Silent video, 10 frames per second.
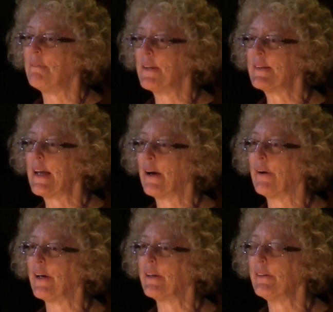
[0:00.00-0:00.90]
of this
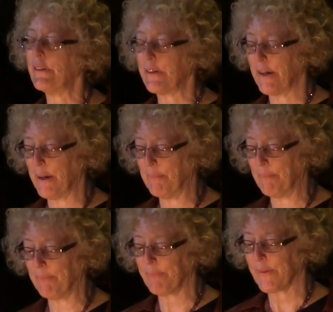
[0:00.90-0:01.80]
era to
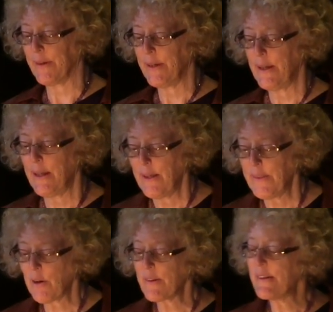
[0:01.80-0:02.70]
come.
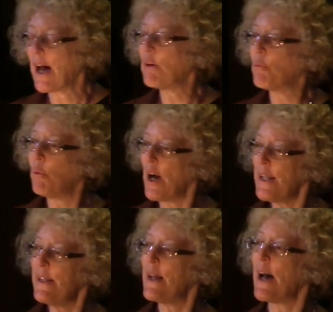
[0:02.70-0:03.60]
There is not
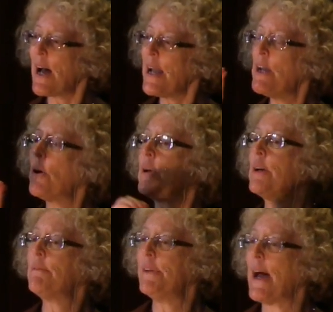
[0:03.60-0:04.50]
one
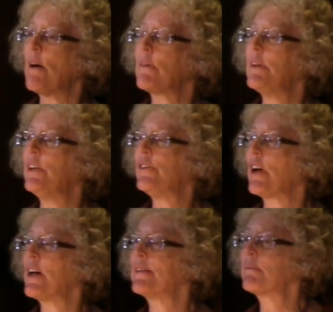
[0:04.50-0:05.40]
iota of doubt in
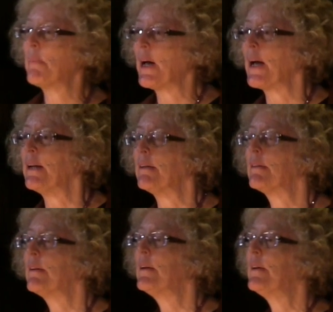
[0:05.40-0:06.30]
John's mind
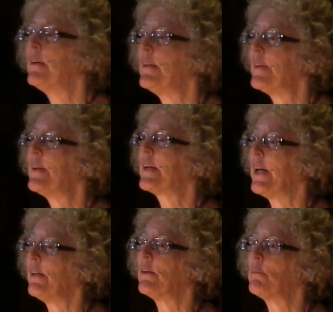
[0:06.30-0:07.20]
that the
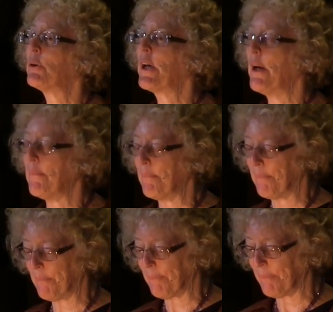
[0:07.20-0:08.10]
kingdom will come.
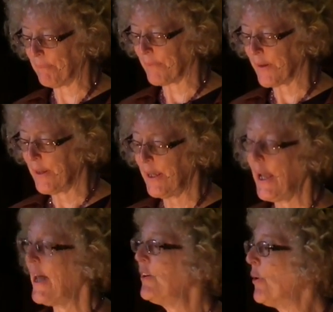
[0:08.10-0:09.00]

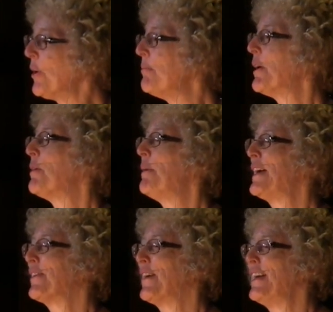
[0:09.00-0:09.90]
And nor in Mary
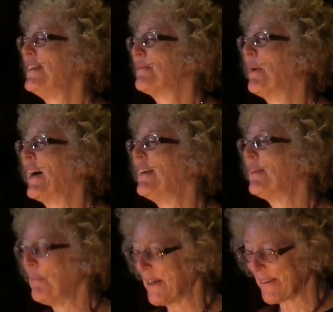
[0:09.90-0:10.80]
Baker Eddy's
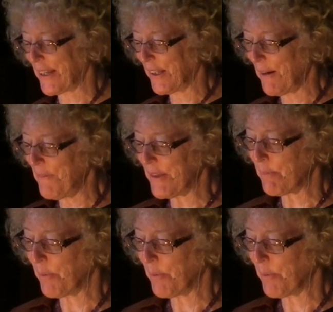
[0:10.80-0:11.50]
mind, because I love this